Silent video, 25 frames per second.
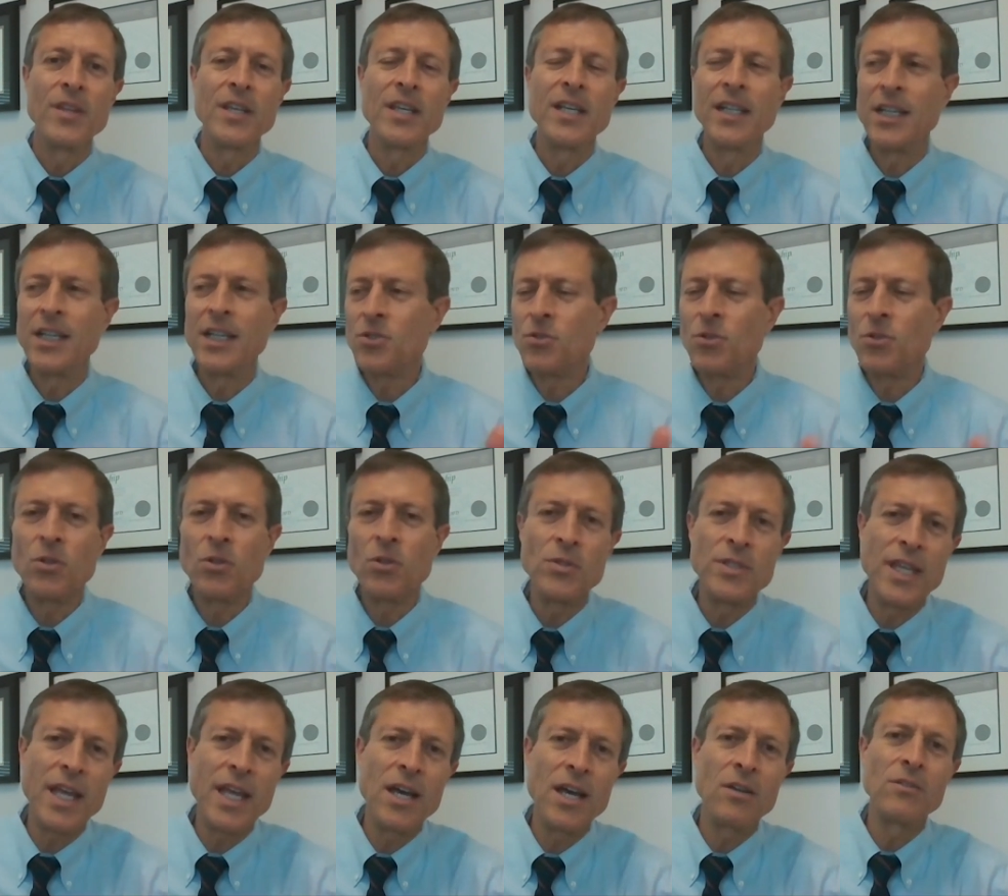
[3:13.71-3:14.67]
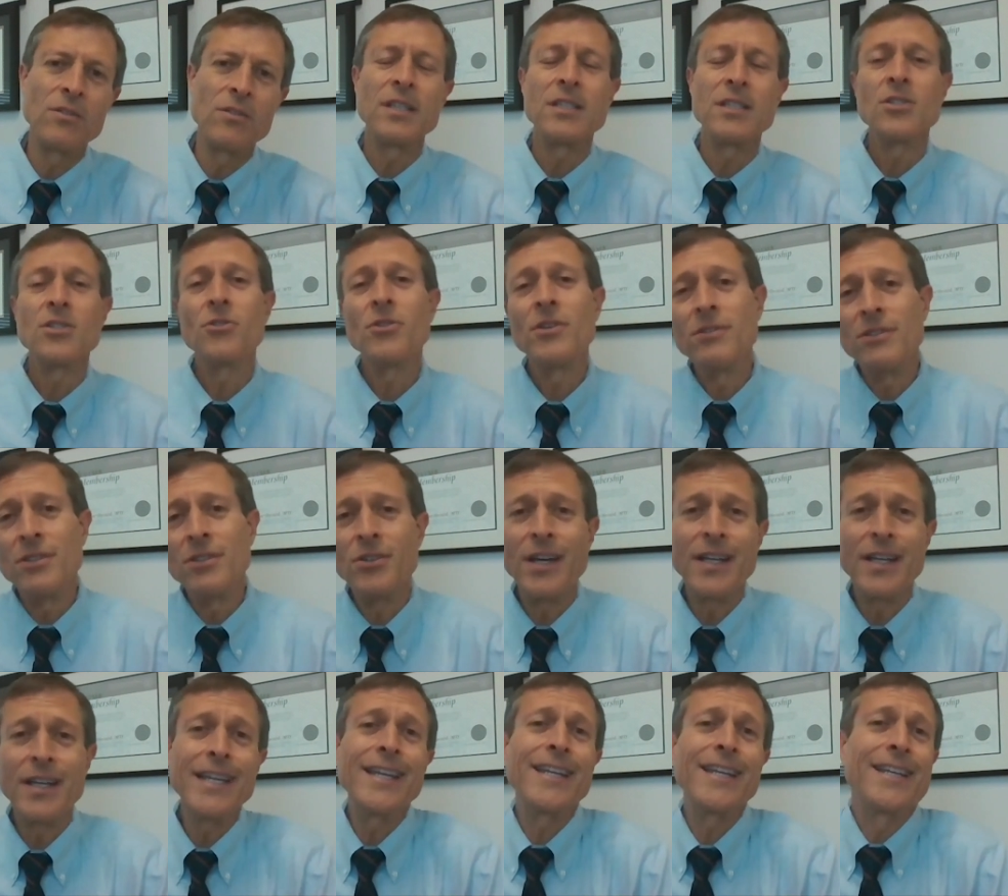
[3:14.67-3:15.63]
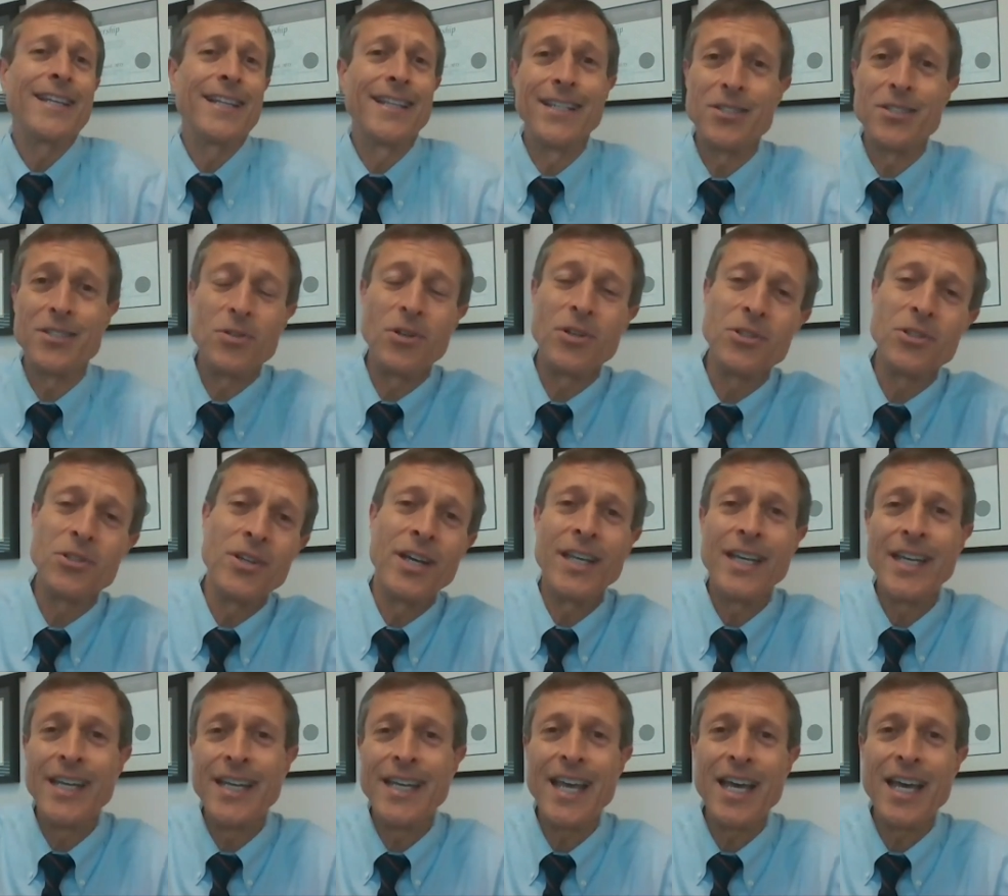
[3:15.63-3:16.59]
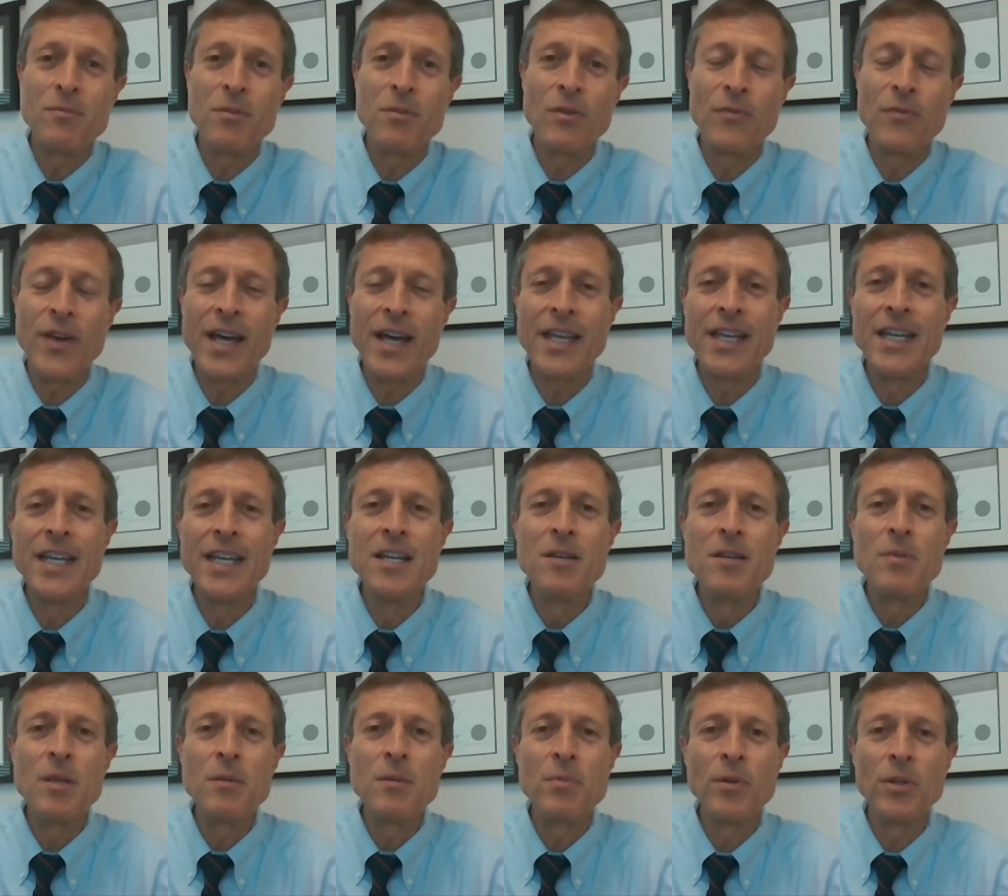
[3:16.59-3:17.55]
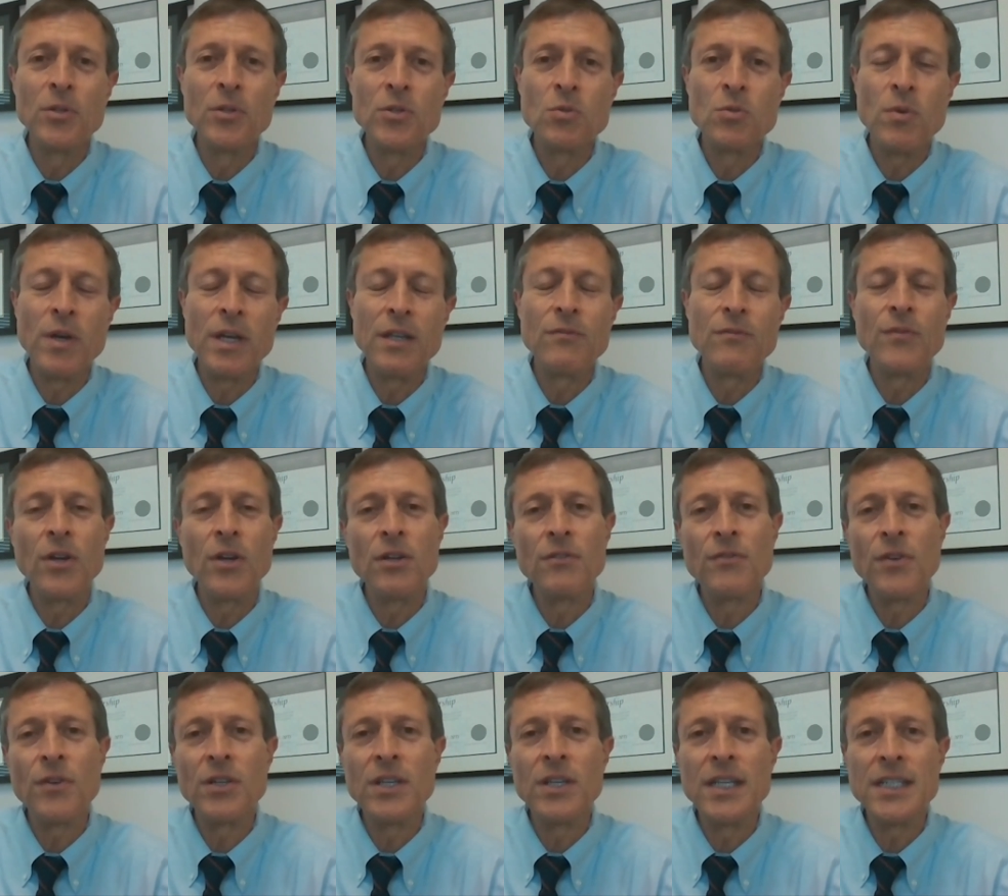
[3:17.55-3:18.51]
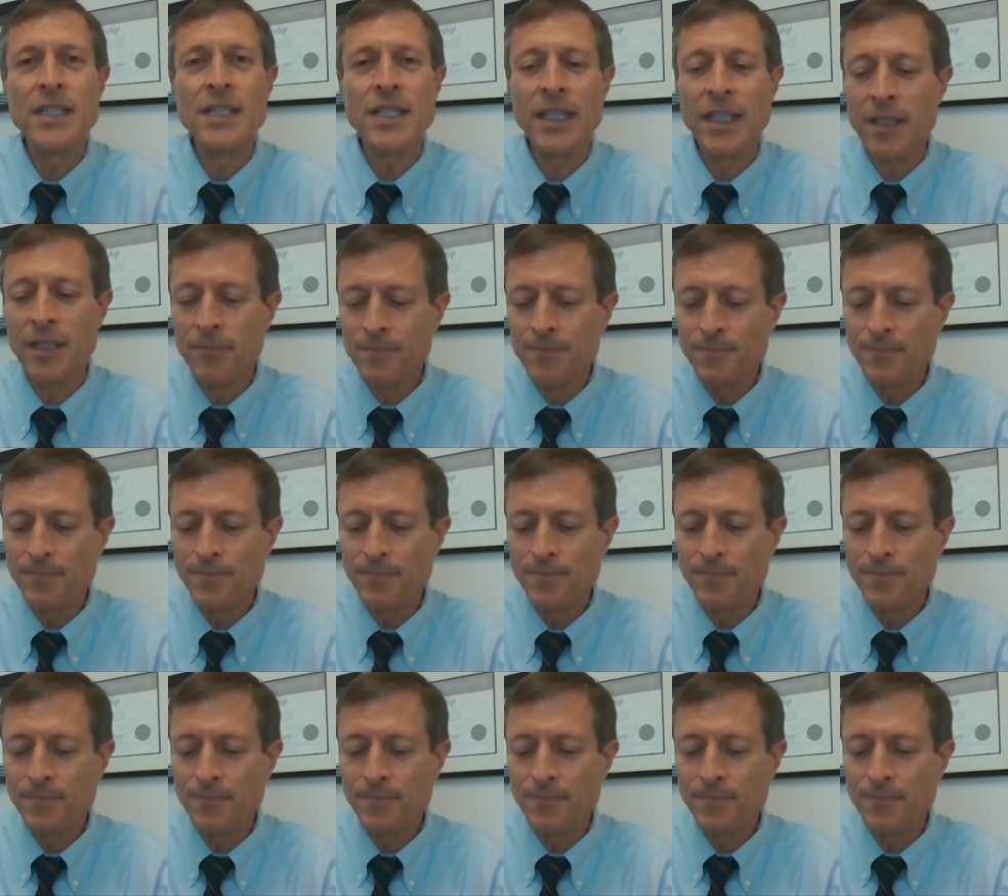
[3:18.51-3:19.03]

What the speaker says: Cholesterol goes down because you're not eating cholesterol, you're not eating animal fat. People lose weight very, very easily.